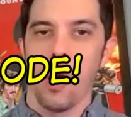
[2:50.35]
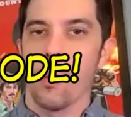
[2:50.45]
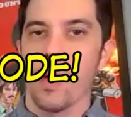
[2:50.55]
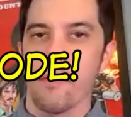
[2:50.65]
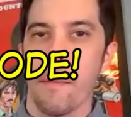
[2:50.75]

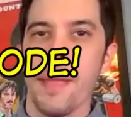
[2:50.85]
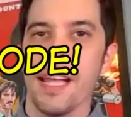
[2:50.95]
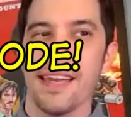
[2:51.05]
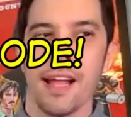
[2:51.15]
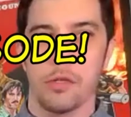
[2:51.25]
we have a big
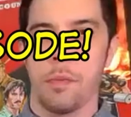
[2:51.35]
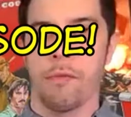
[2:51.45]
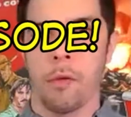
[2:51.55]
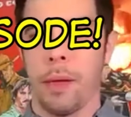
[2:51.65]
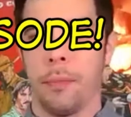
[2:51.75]
announcement
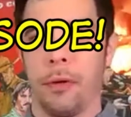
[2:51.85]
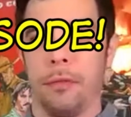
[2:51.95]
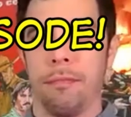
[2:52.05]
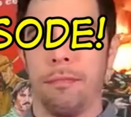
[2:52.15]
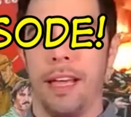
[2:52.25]
for people,
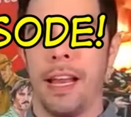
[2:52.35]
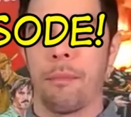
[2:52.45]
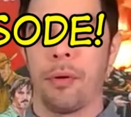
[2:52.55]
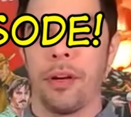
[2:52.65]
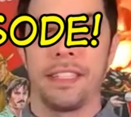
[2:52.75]
and I'm
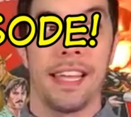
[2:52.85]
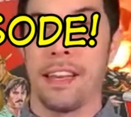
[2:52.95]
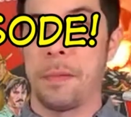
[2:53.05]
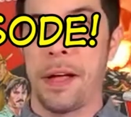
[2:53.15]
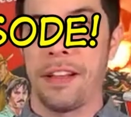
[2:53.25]
pretty
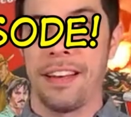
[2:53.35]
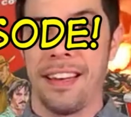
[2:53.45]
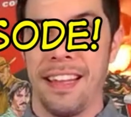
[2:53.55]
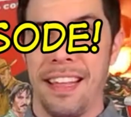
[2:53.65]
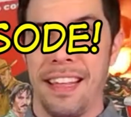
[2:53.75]
excited about it.